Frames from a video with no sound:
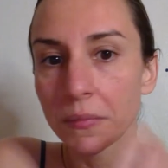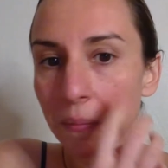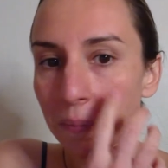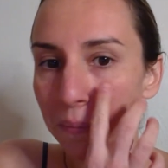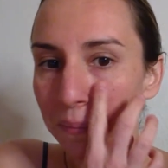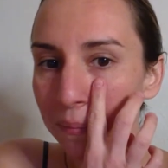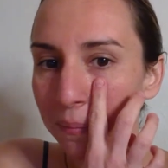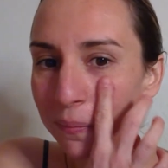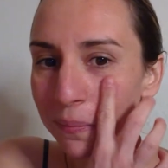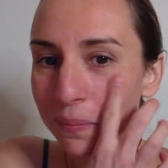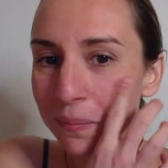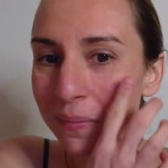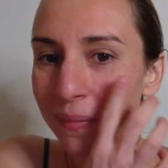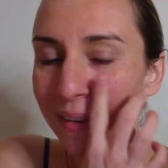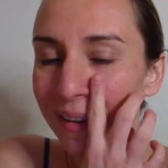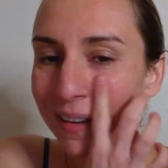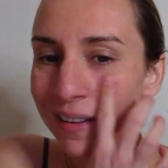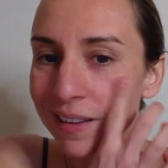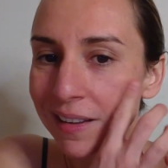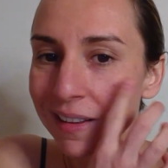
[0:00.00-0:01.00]
And
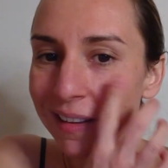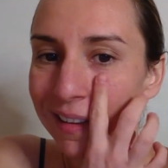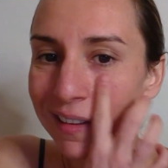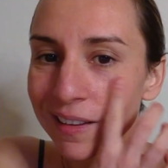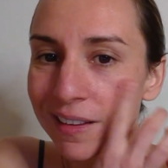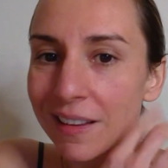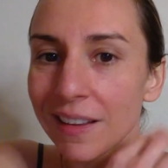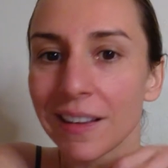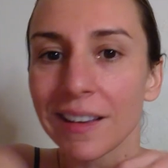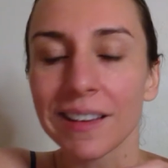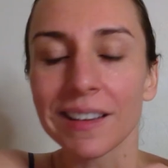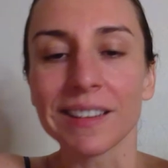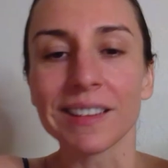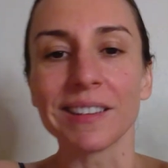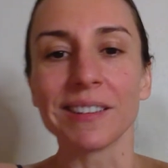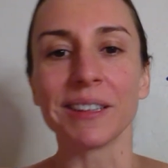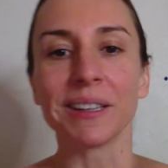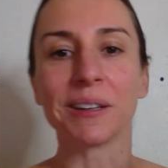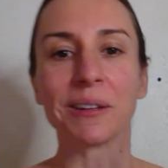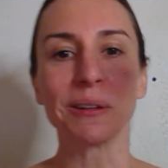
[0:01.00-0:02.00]
the
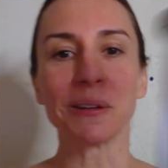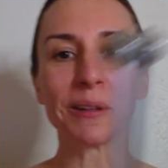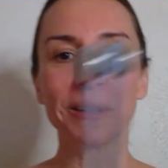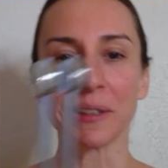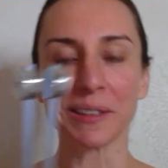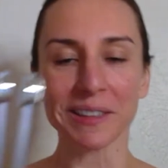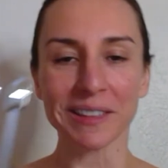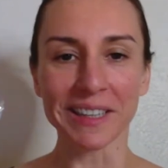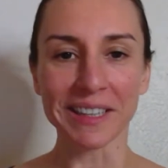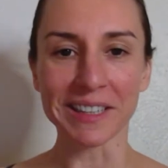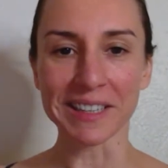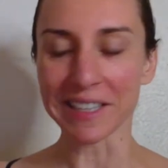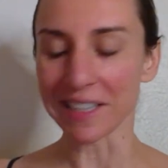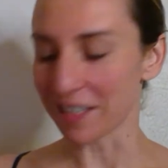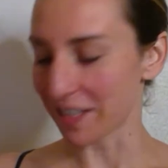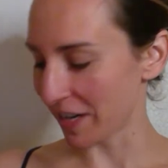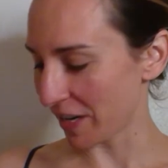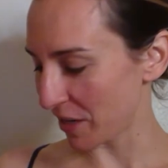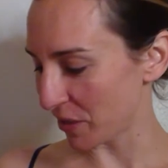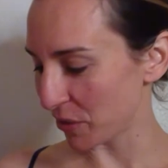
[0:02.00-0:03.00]
little
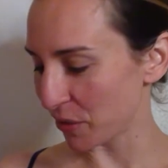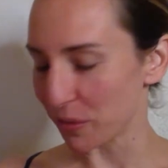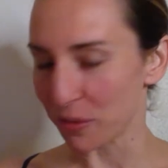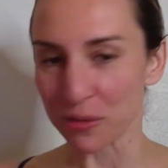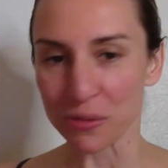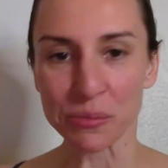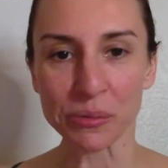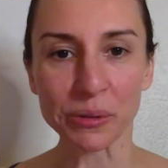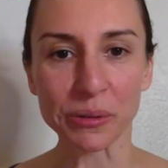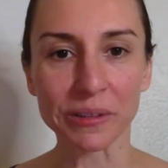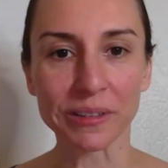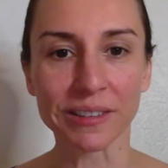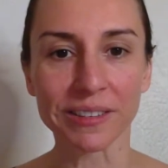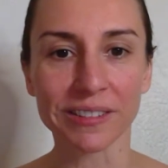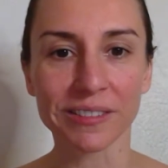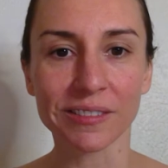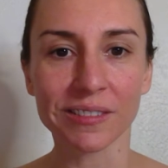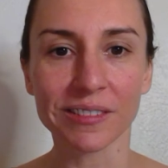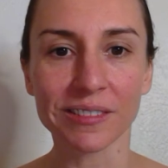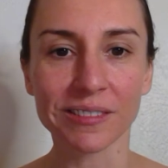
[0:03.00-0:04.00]
indentations will
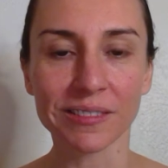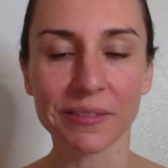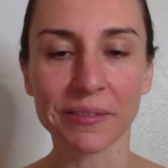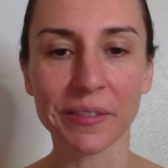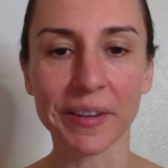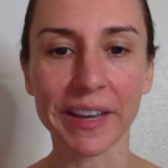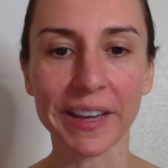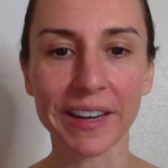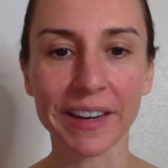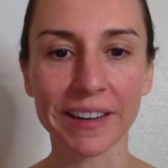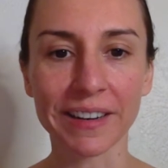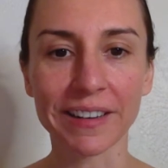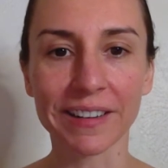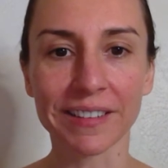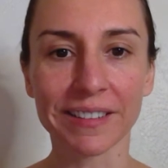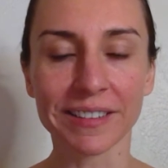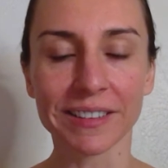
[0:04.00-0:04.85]
fade.